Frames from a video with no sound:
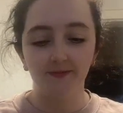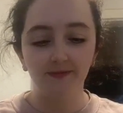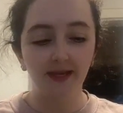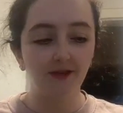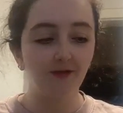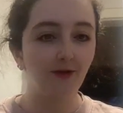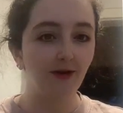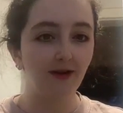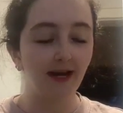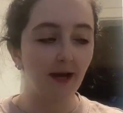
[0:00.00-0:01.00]

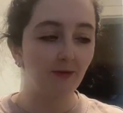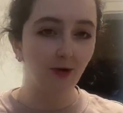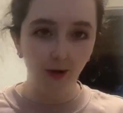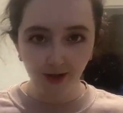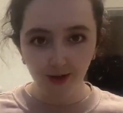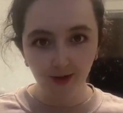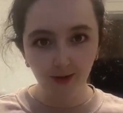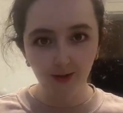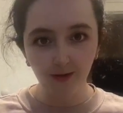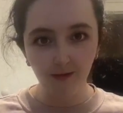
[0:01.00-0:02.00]
therefore I'm going to
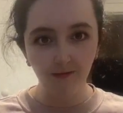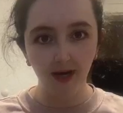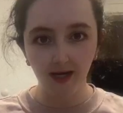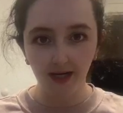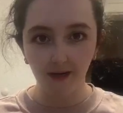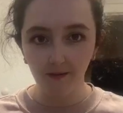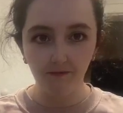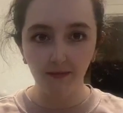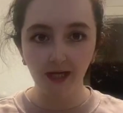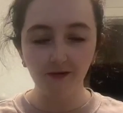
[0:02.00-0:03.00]
do my
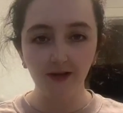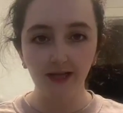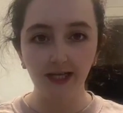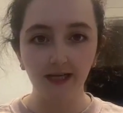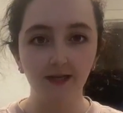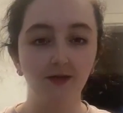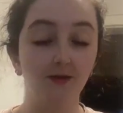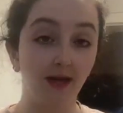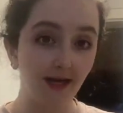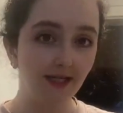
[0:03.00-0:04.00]
meat filling
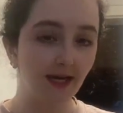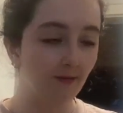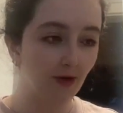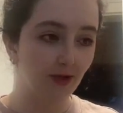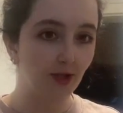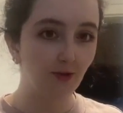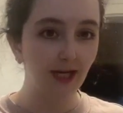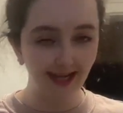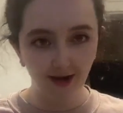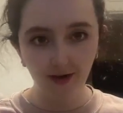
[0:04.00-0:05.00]
tonight. I'm going to do
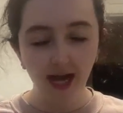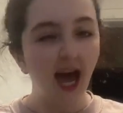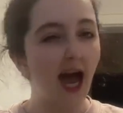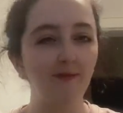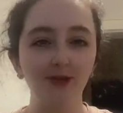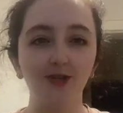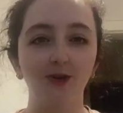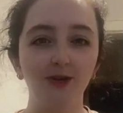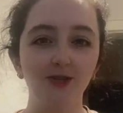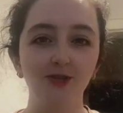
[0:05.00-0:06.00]
that now. I'm not
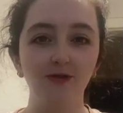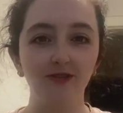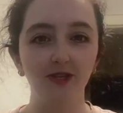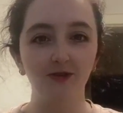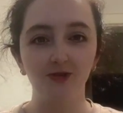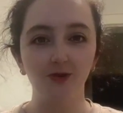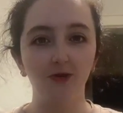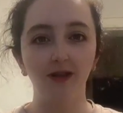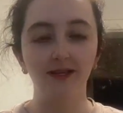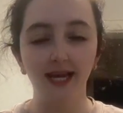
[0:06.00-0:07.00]
going to do a video
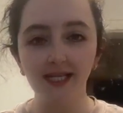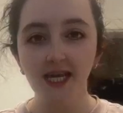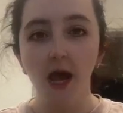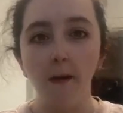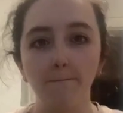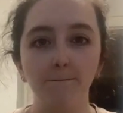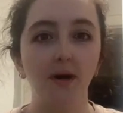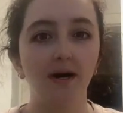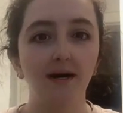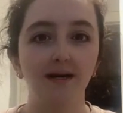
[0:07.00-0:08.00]
tutorial on that,
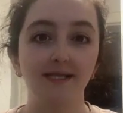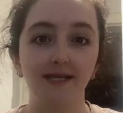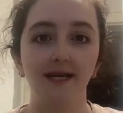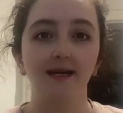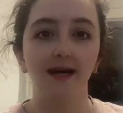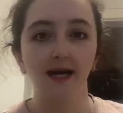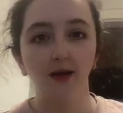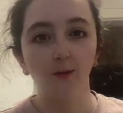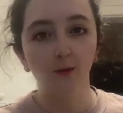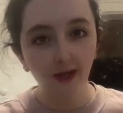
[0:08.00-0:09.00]
but
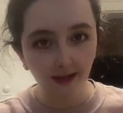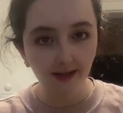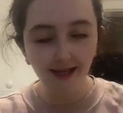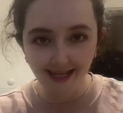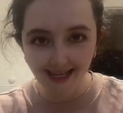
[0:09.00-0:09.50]
I will